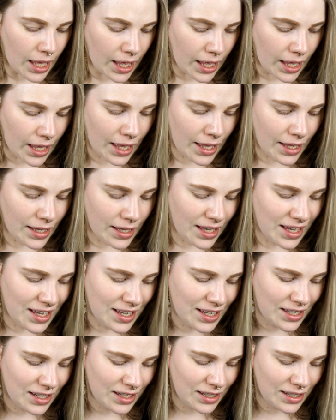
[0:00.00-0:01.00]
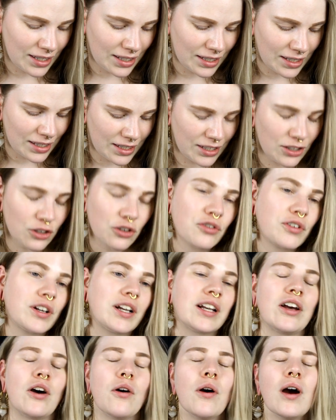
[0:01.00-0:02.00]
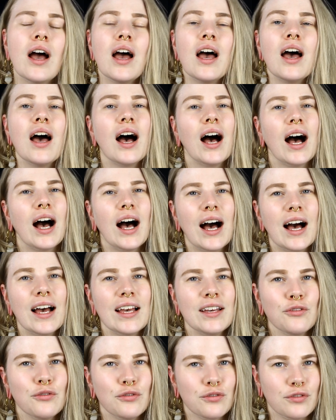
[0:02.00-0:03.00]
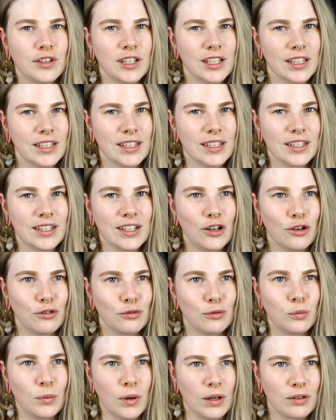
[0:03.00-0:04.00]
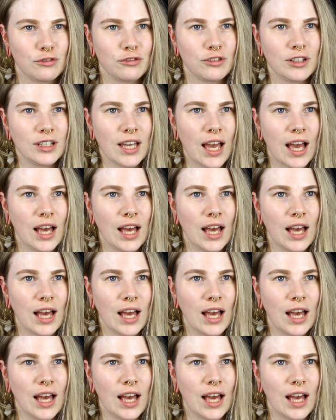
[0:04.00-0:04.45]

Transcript: I don't really know. I am thinking of one thing.